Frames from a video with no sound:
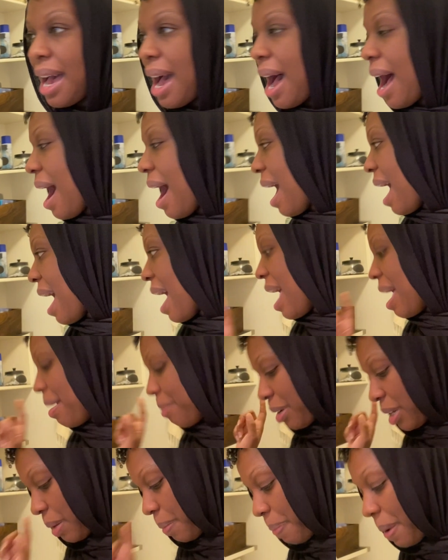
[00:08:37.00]
I am
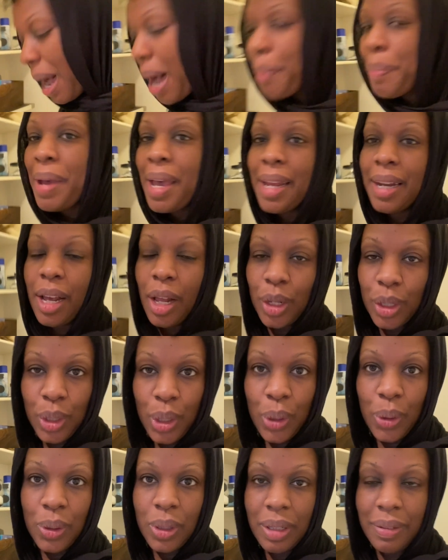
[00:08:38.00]
gonna pop in a
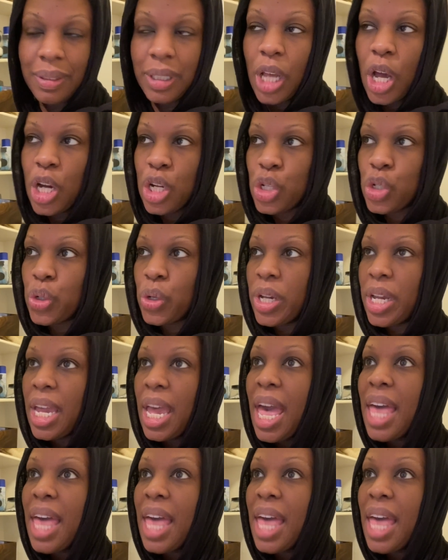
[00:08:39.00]
load of laundry